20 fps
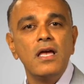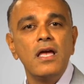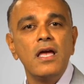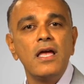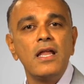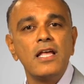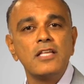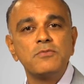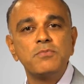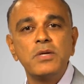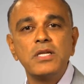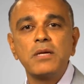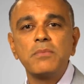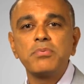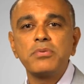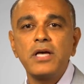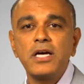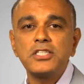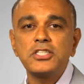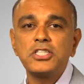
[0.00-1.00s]
It has been a
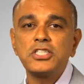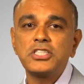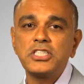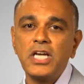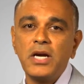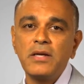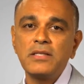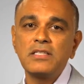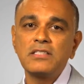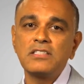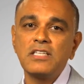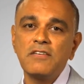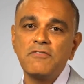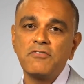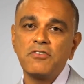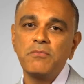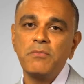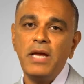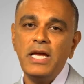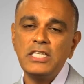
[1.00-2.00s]
pleasure sharing this
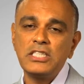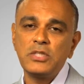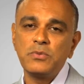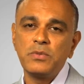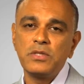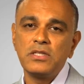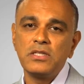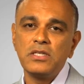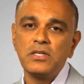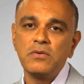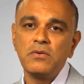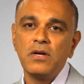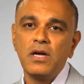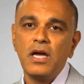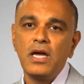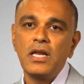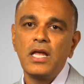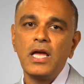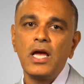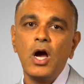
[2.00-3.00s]
information with you,
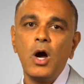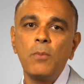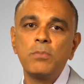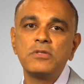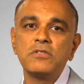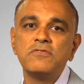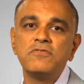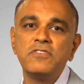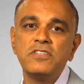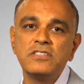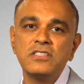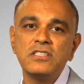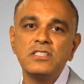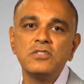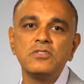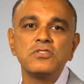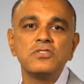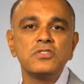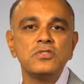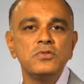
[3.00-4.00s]
and I hope to visit
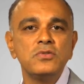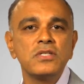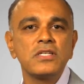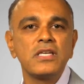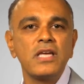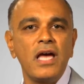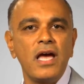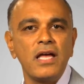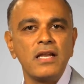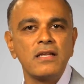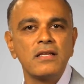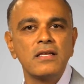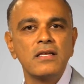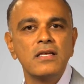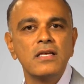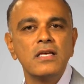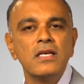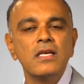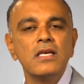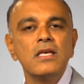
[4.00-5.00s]
you soon again,
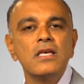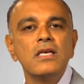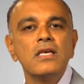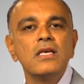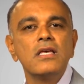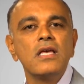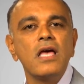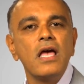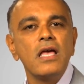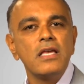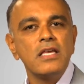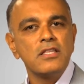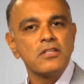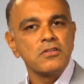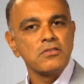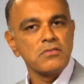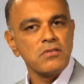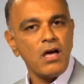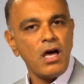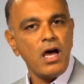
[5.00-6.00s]

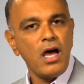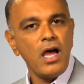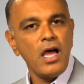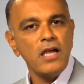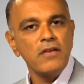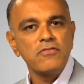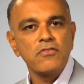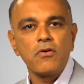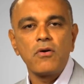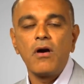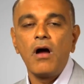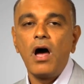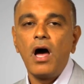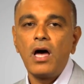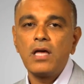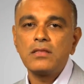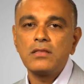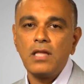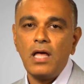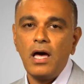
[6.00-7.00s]
either live or
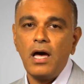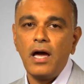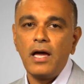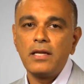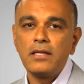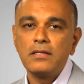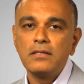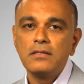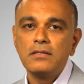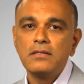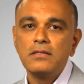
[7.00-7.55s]
online.